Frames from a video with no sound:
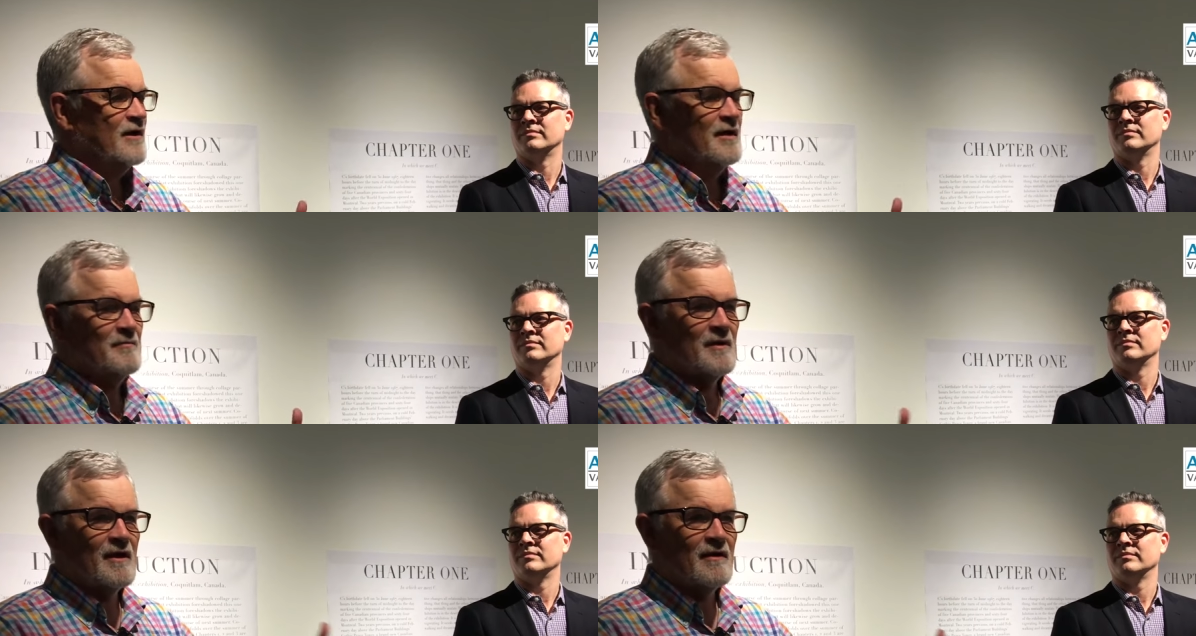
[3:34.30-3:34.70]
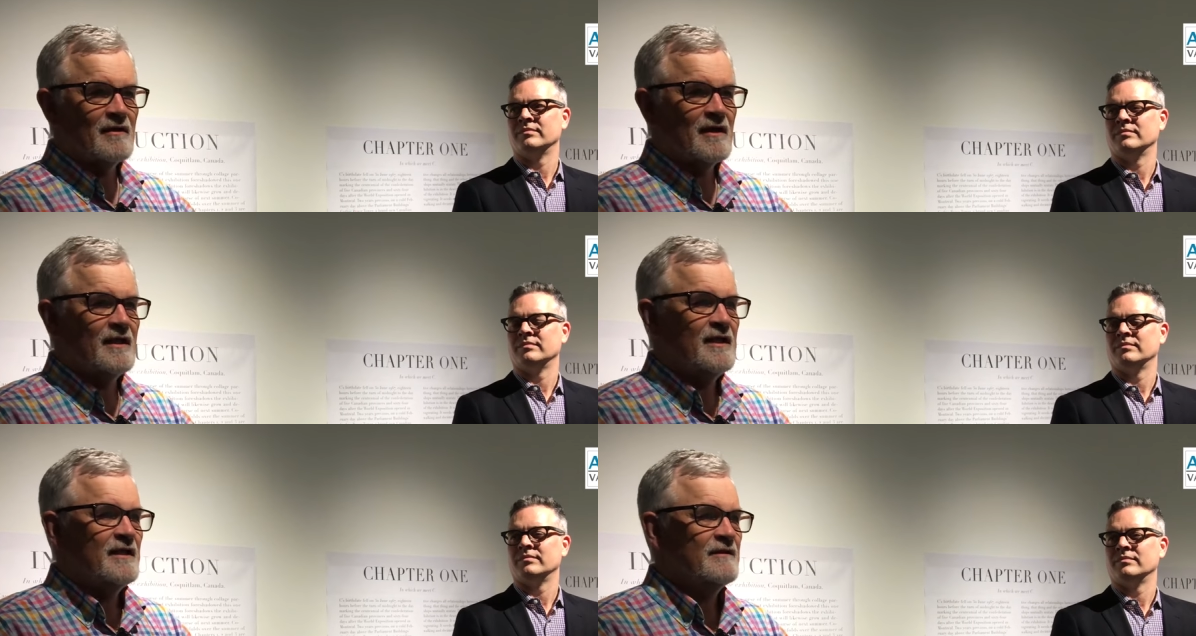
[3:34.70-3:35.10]

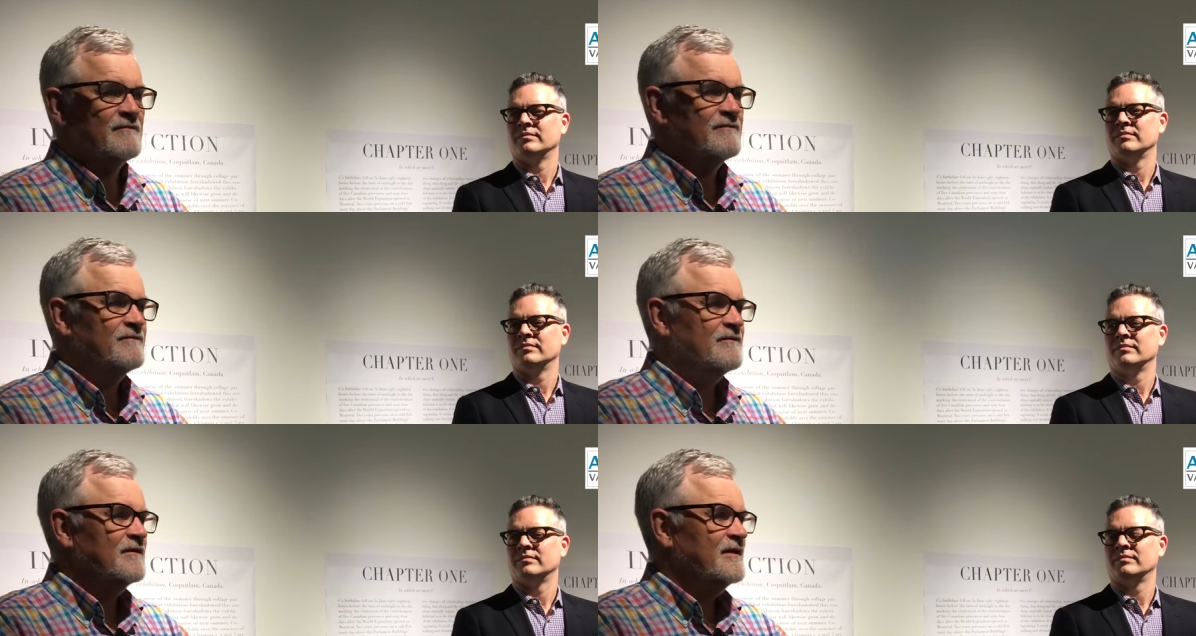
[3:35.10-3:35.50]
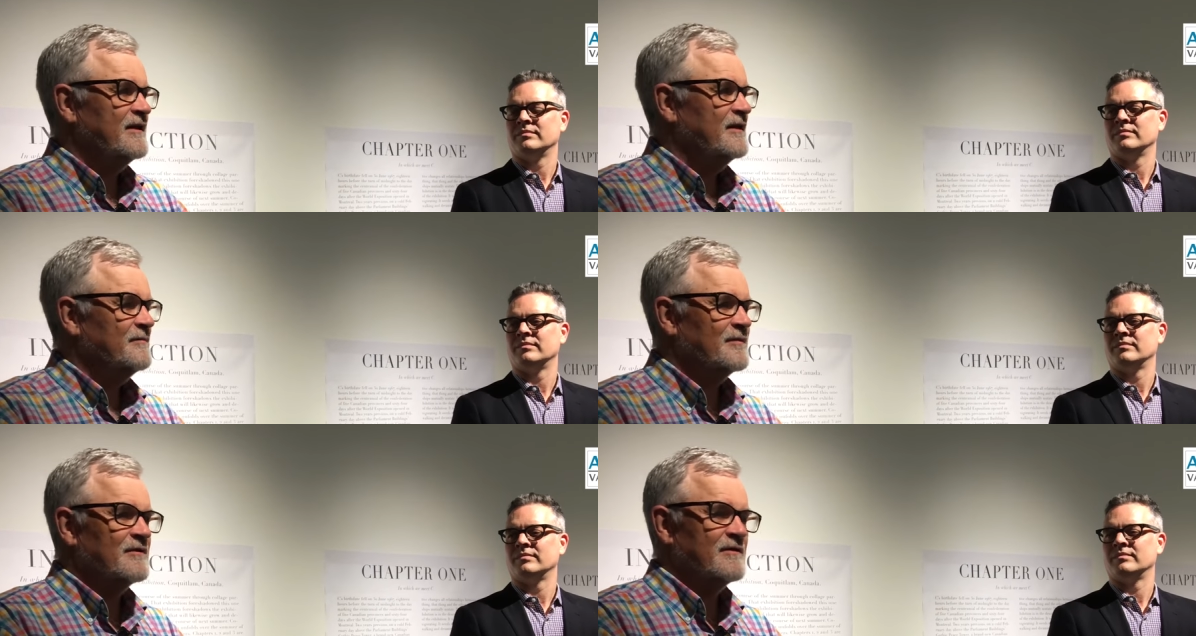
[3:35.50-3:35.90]
Speaker 1: primarily
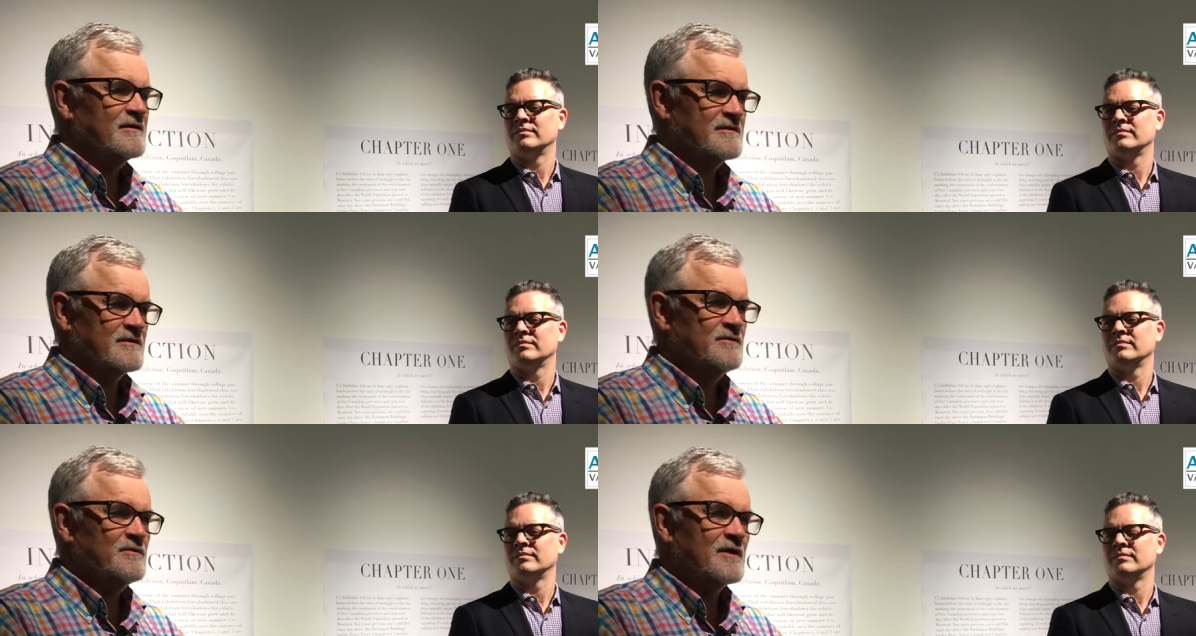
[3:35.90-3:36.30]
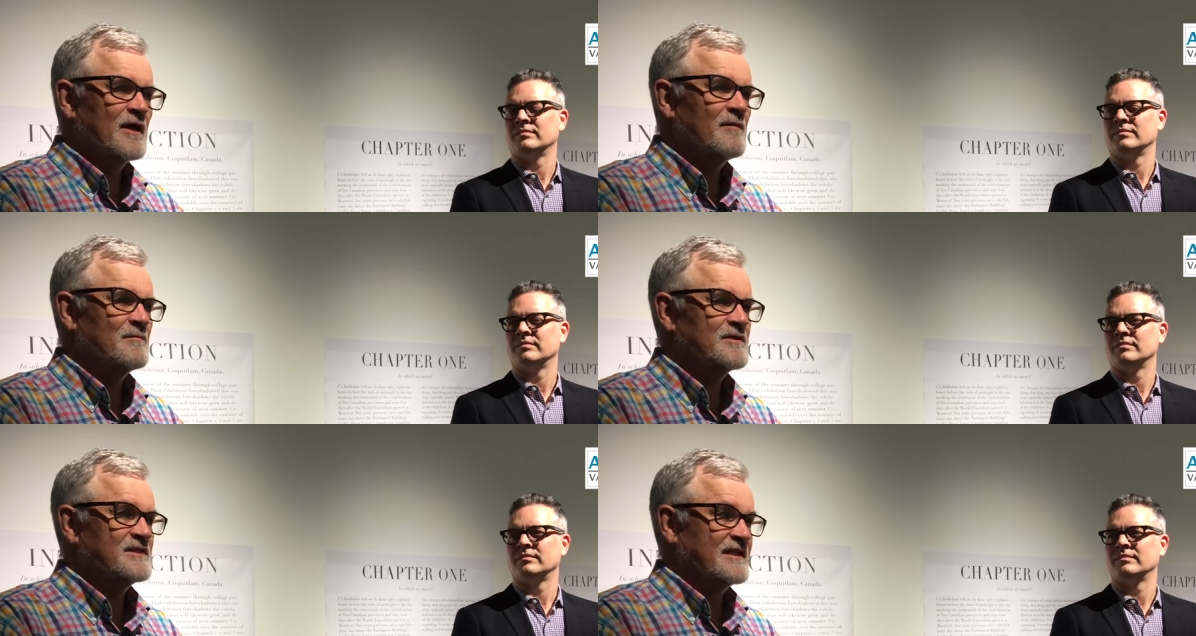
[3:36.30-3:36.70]
for the immigrants,
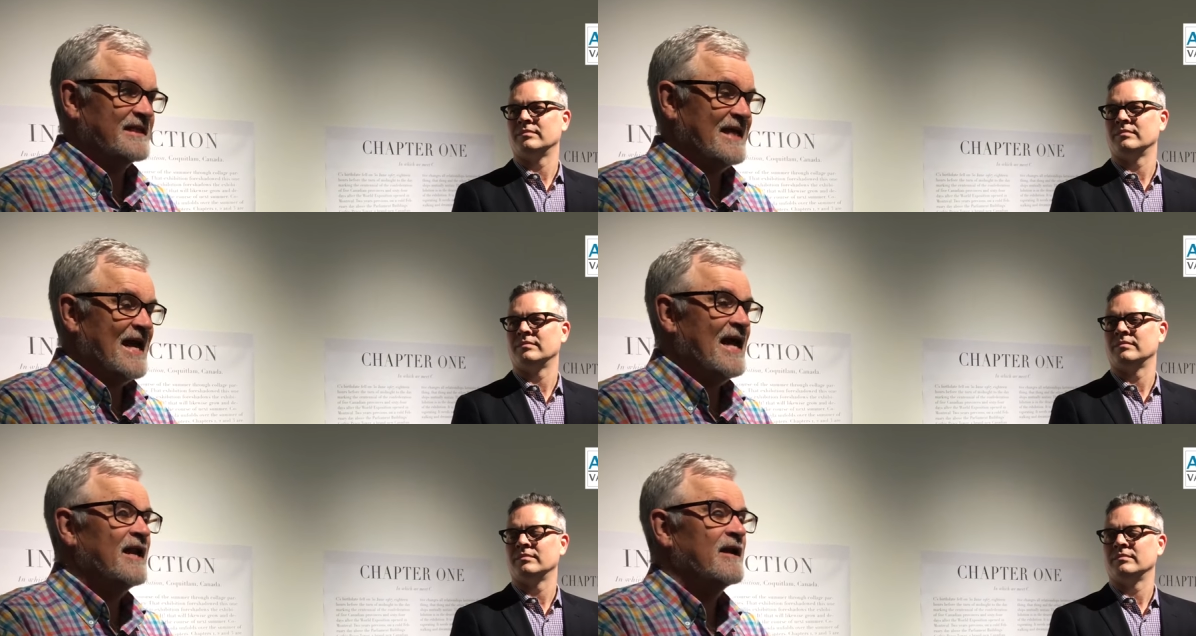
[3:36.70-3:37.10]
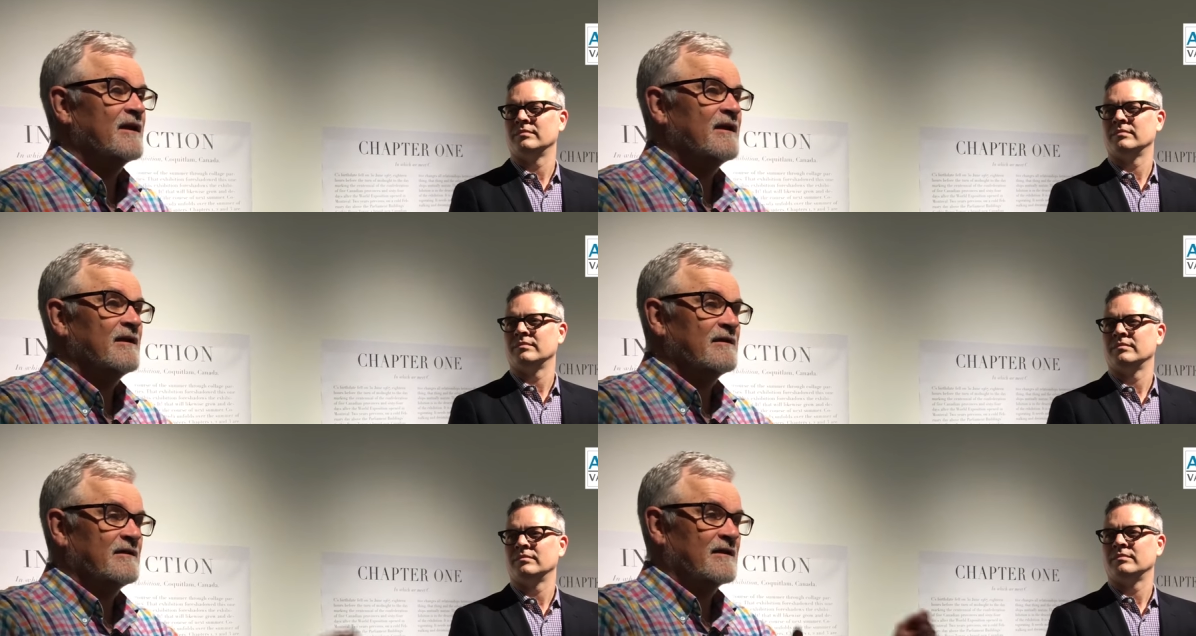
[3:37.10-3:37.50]
newcomers to
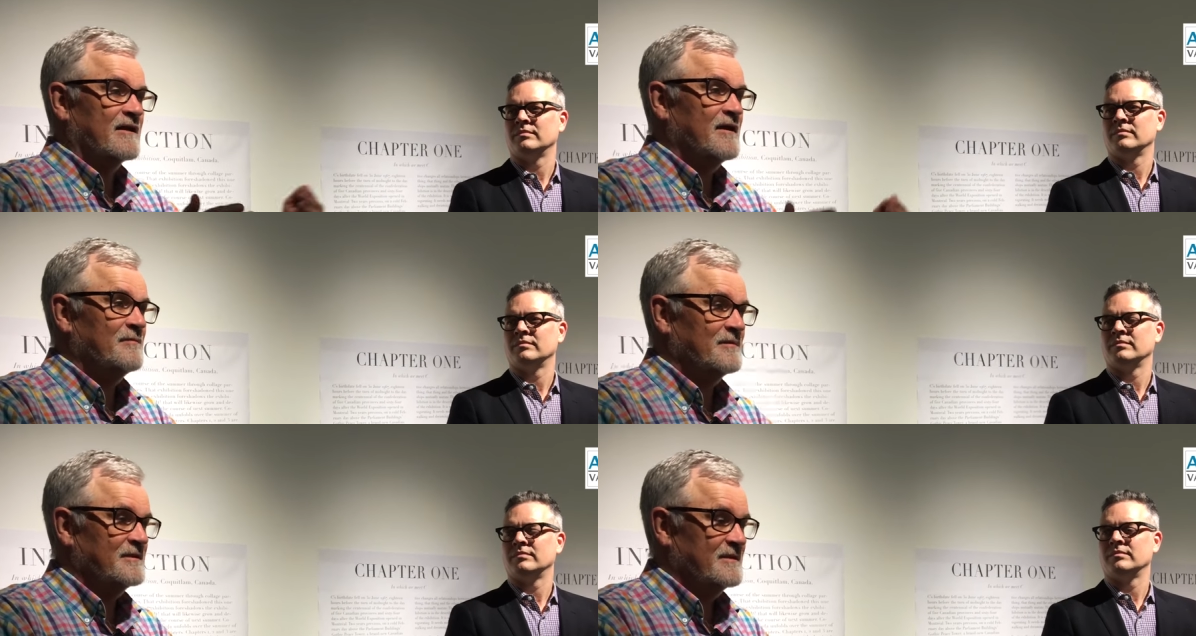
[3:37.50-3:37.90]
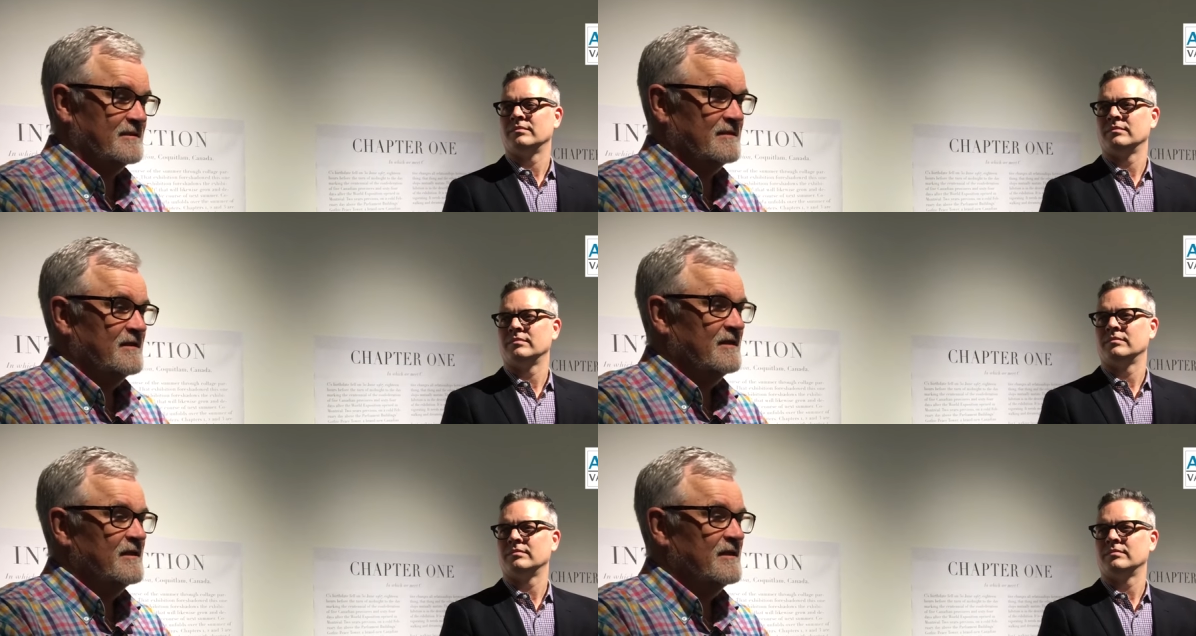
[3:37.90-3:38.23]
Canada, to come